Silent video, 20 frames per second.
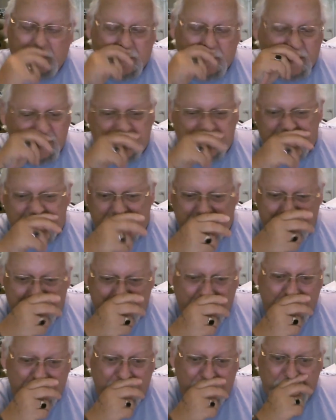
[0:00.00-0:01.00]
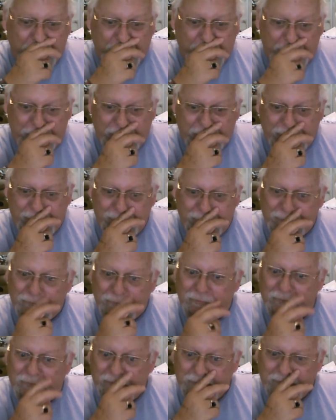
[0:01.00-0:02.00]
This is probably
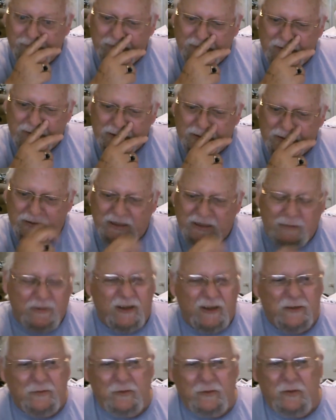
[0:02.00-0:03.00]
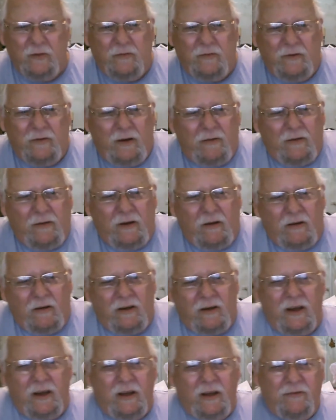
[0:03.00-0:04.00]
about 4 or 5 o'clock
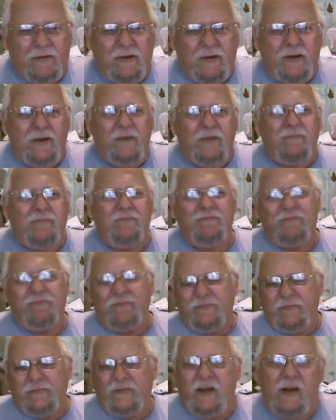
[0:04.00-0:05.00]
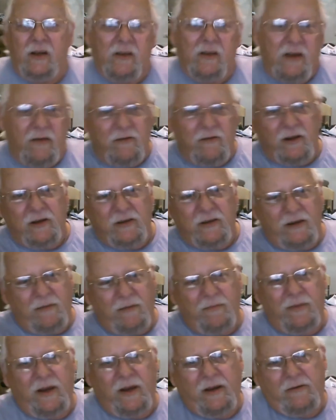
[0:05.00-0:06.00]
in the afternoon. But everything's up,
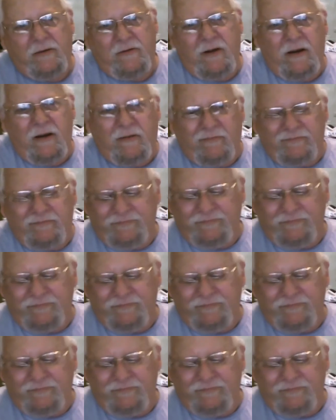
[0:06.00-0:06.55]
back and running.